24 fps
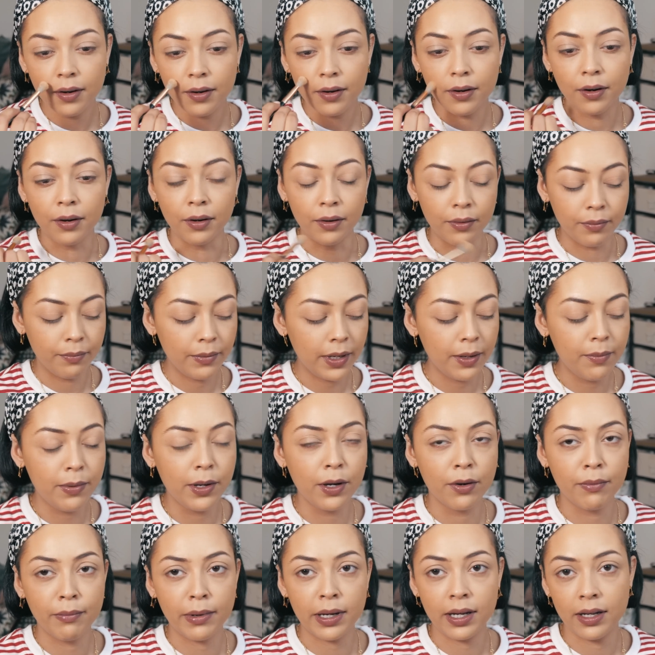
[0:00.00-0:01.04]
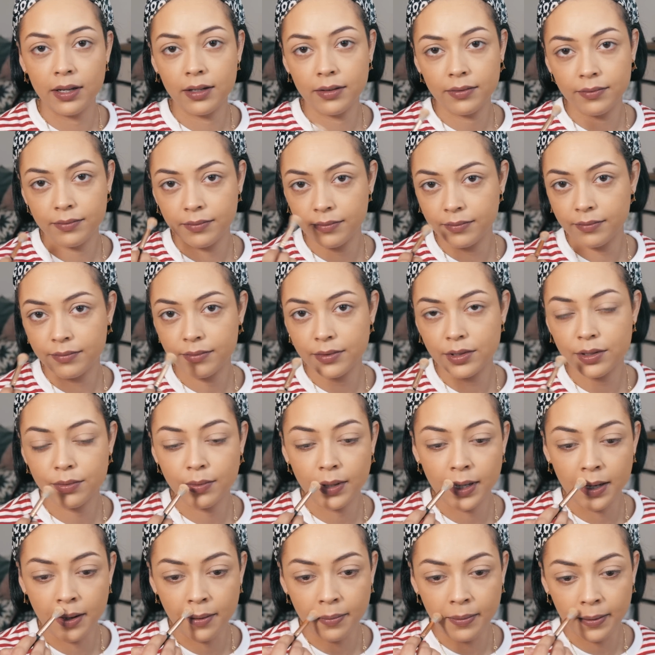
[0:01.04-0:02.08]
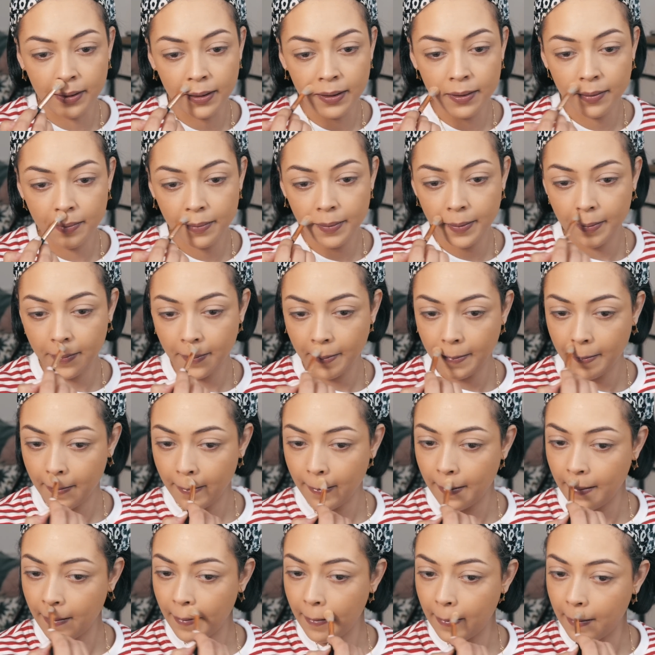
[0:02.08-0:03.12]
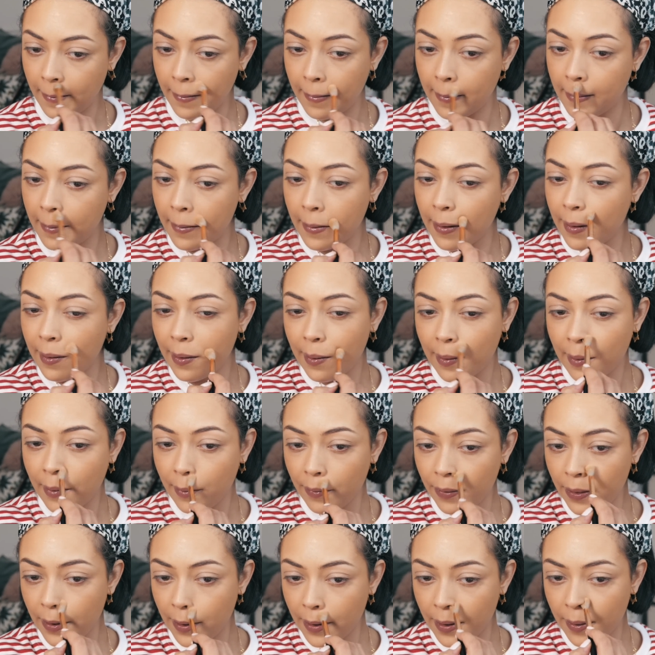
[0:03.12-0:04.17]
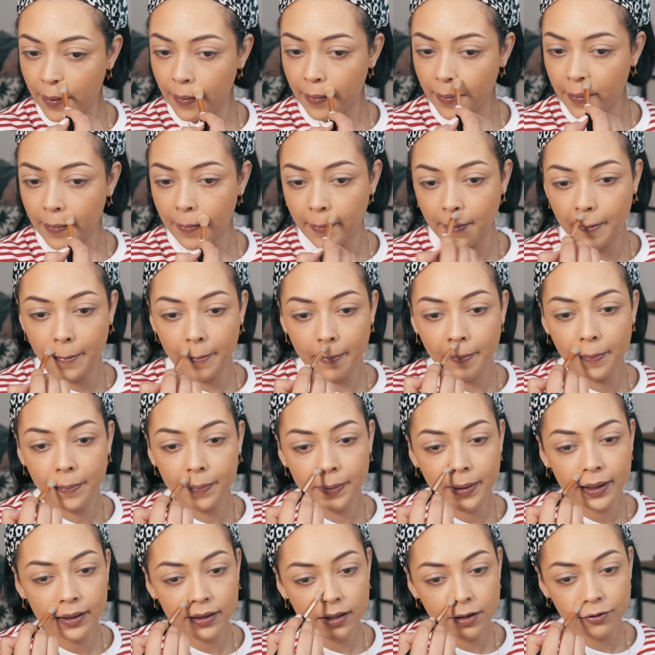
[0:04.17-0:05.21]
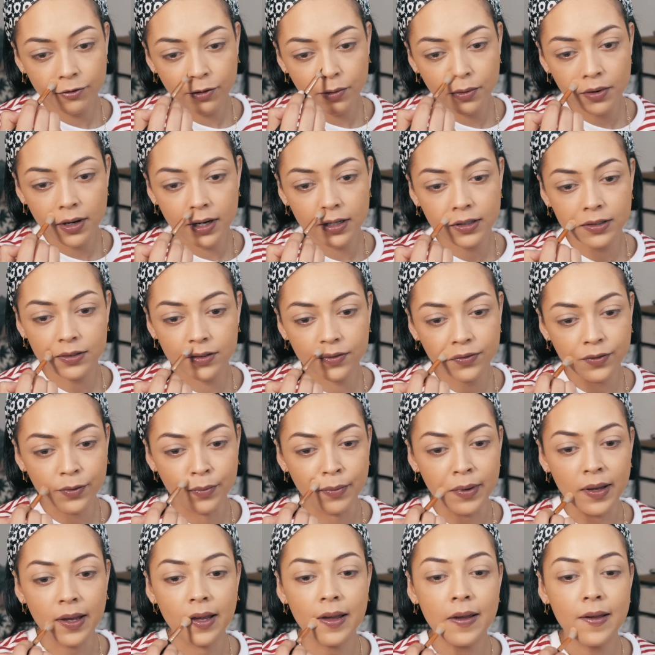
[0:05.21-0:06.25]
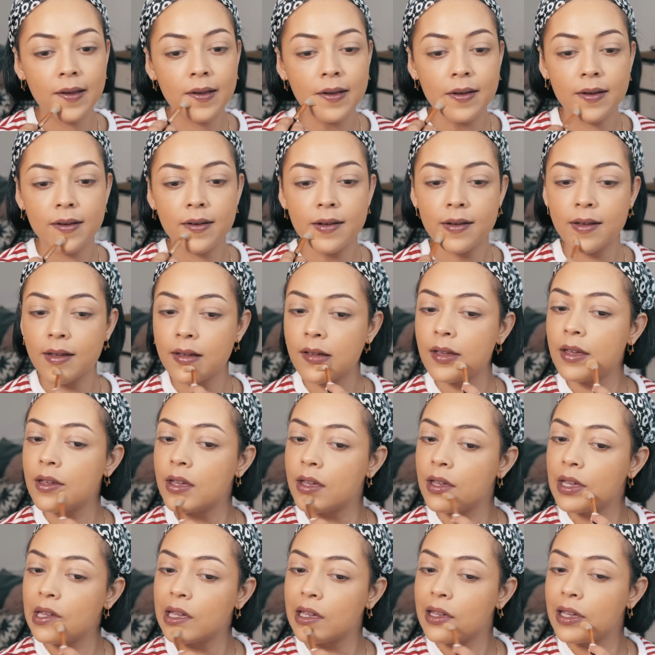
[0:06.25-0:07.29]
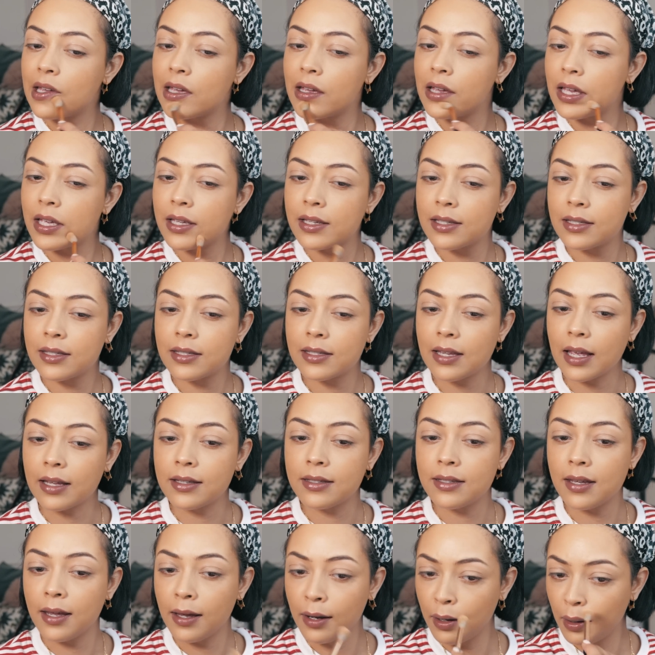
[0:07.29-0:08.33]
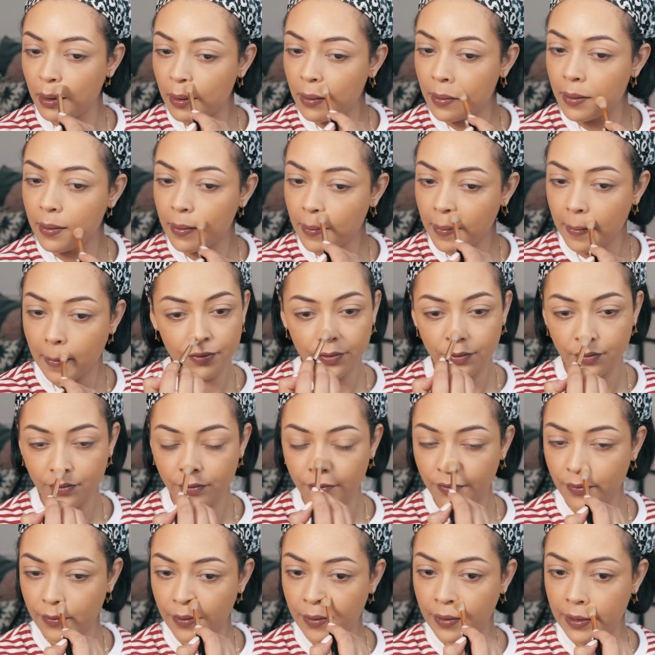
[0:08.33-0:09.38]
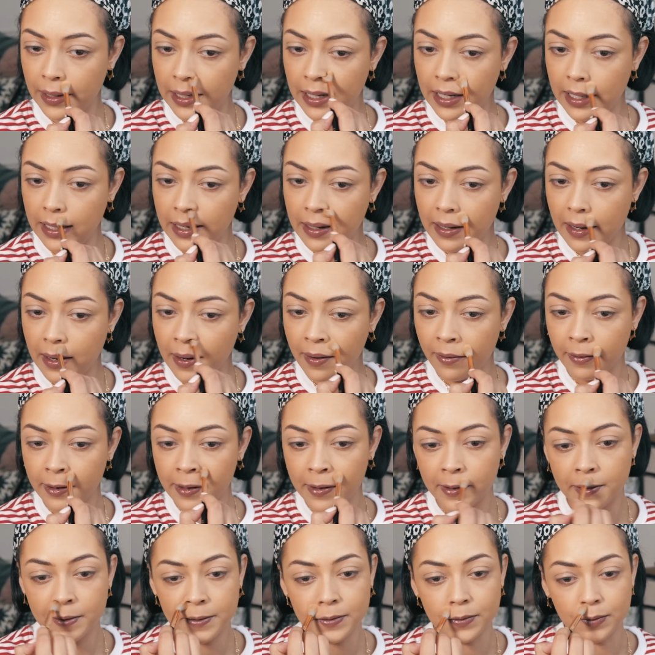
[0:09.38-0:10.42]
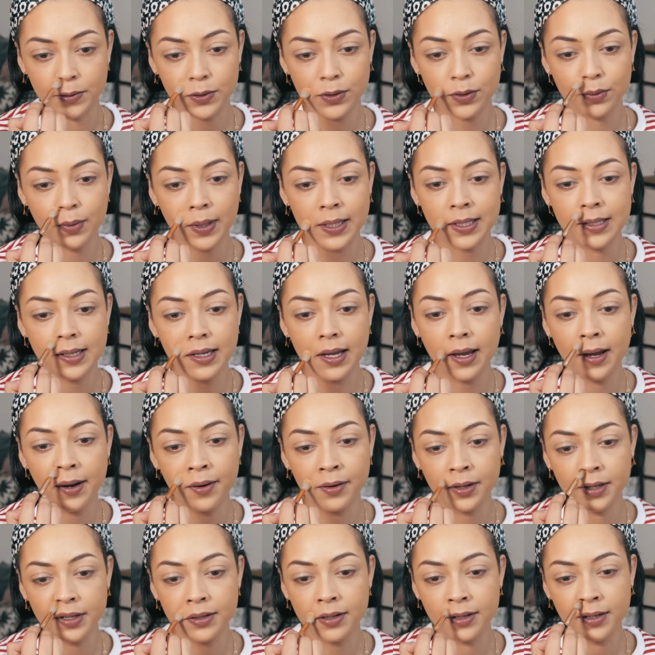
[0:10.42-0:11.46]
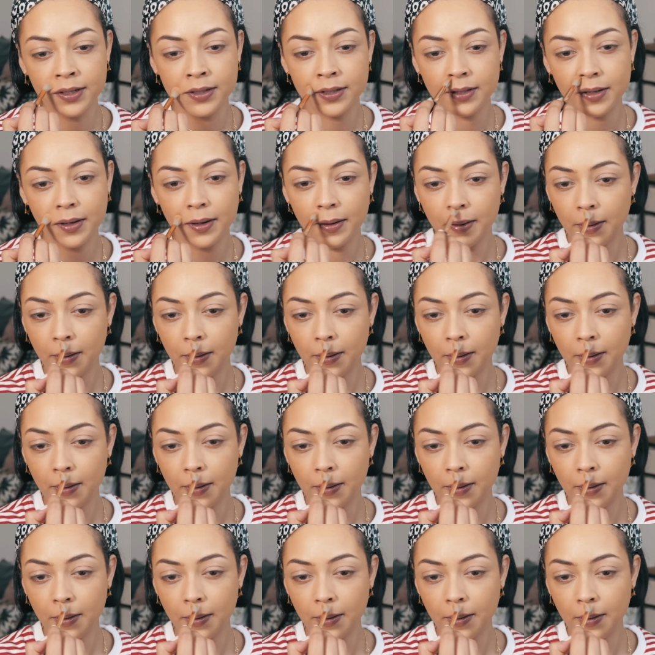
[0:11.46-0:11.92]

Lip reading: Oh, maybe on my sweaty upper lip. Although, that never works for me. Setting sort of oily areas or sweaty areas.